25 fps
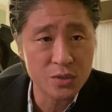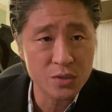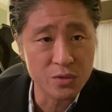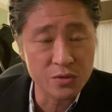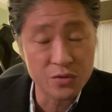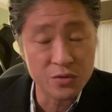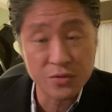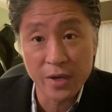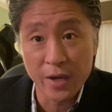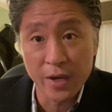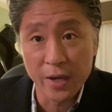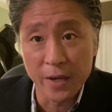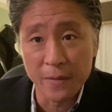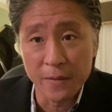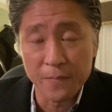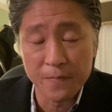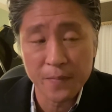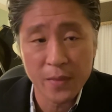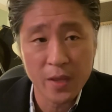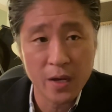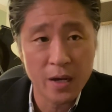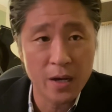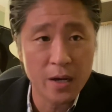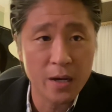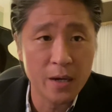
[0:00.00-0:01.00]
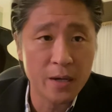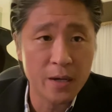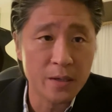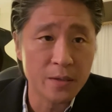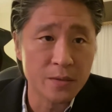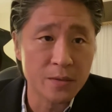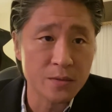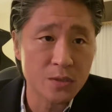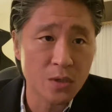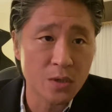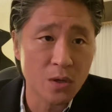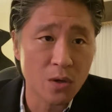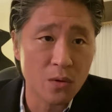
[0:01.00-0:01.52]
today.
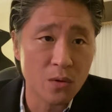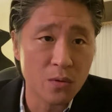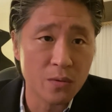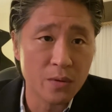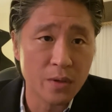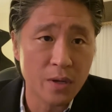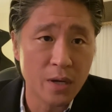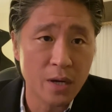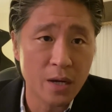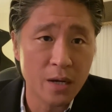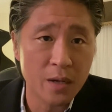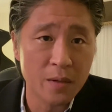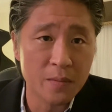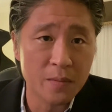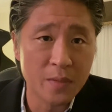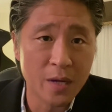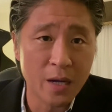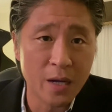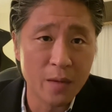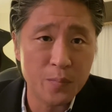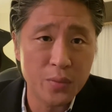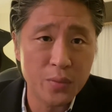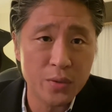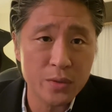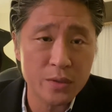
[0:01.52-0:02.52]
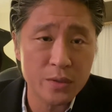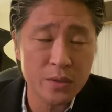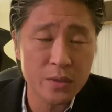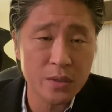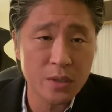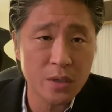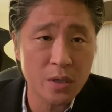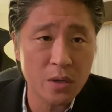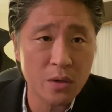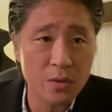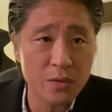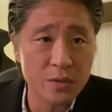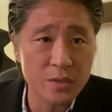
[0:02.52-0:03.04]
So I put
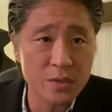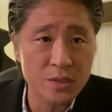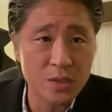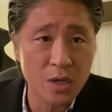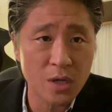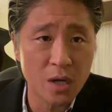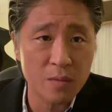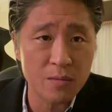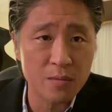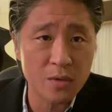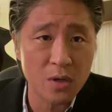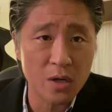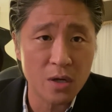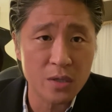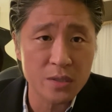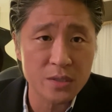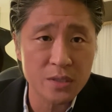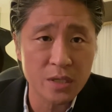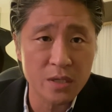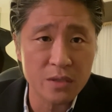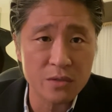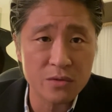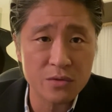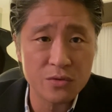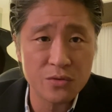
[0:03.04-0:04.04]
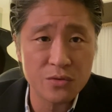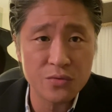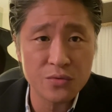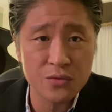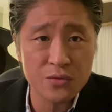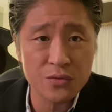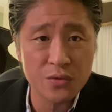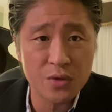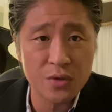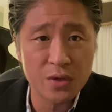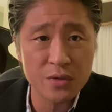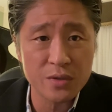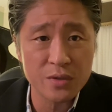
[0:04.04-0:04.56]
the stop loss at
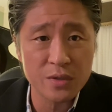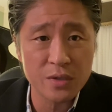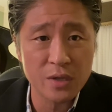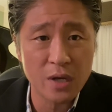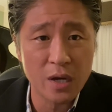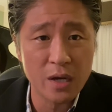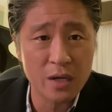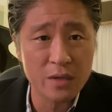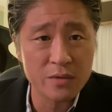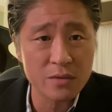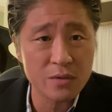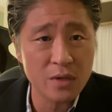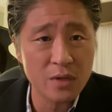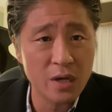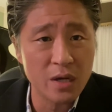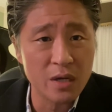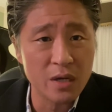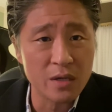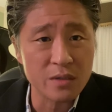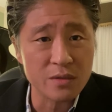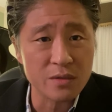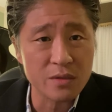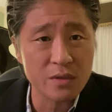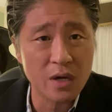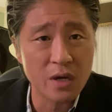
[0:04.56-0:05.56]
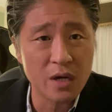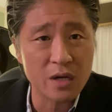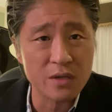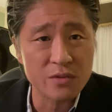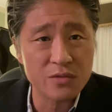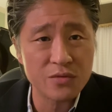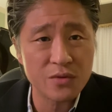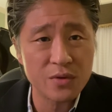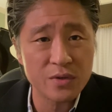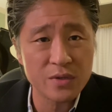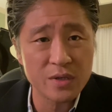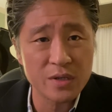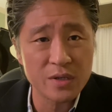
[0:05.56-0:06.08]

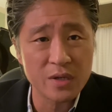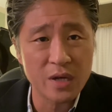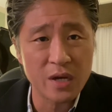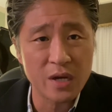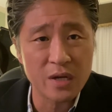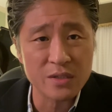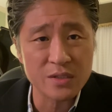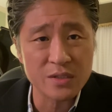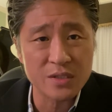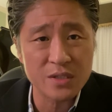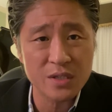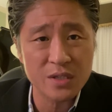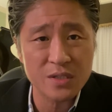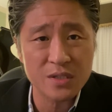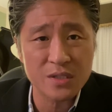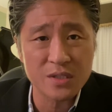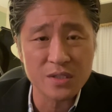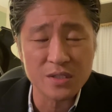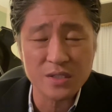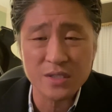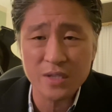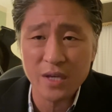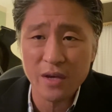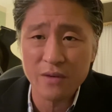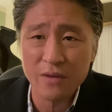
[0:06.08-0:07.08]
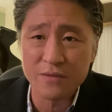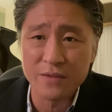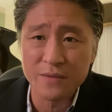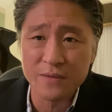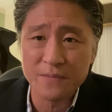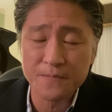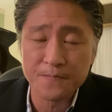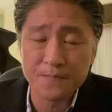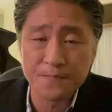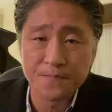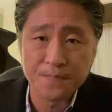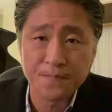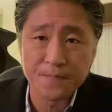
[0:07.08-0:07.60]

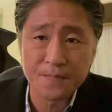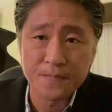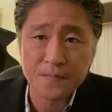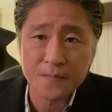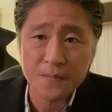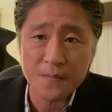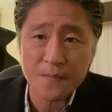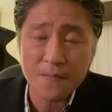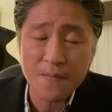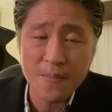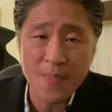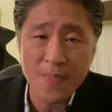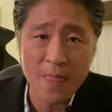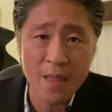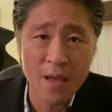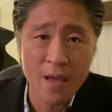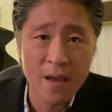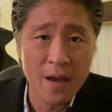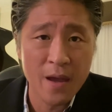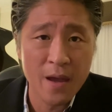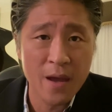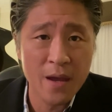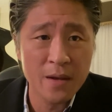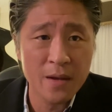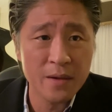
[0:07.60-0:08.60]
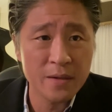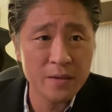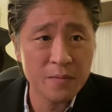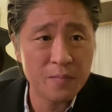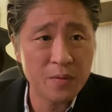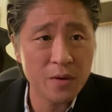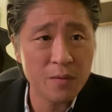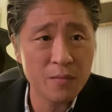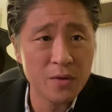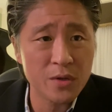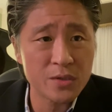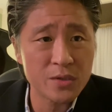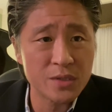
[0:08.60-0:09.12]
267, and it
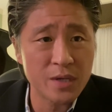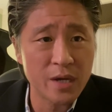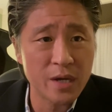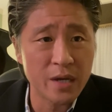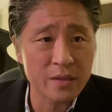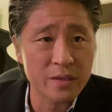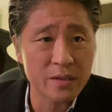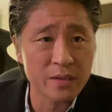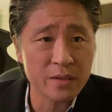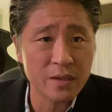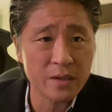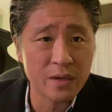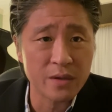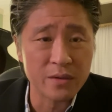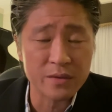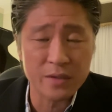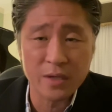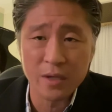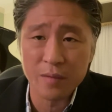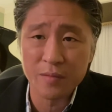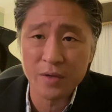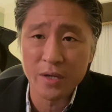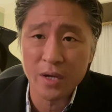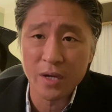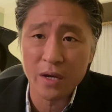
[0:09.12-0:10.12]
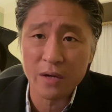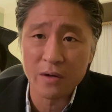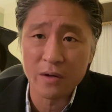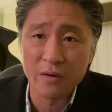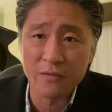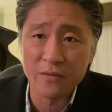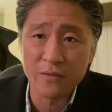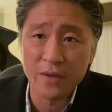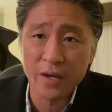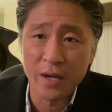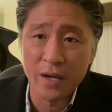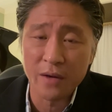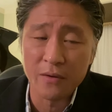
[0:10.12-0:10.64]
pretty much like kicked me out of
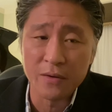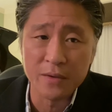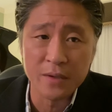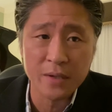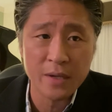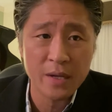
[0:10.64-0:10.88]
that one.